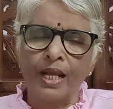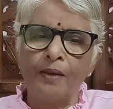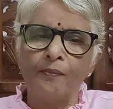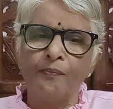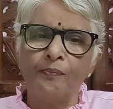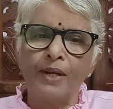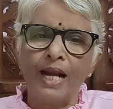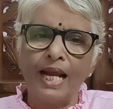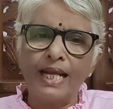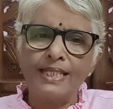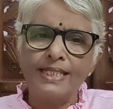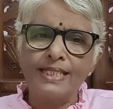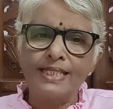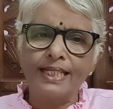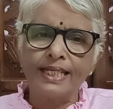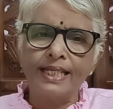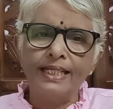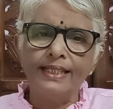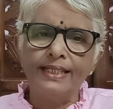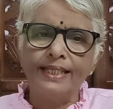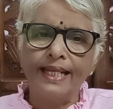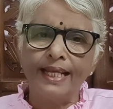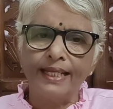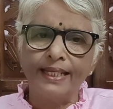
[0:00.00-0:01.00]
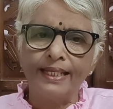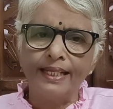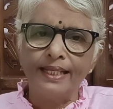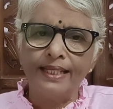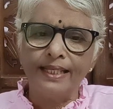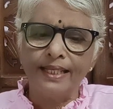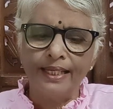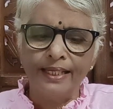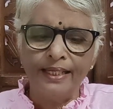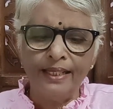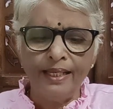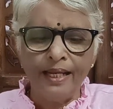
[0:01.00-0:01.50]
Practical Technique
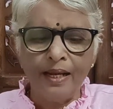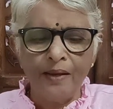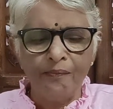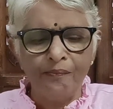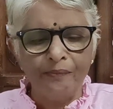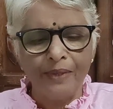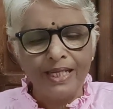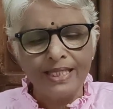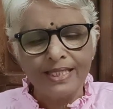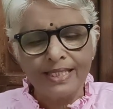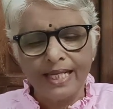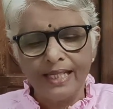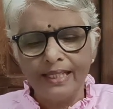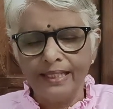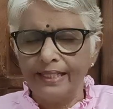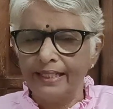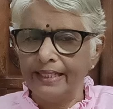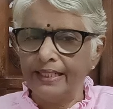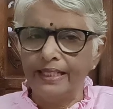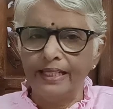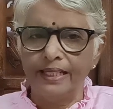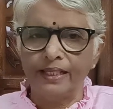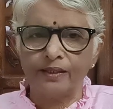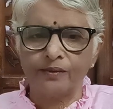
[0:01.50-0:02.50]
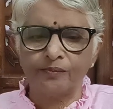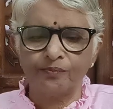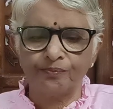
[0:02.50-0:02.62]
in Mental Healing.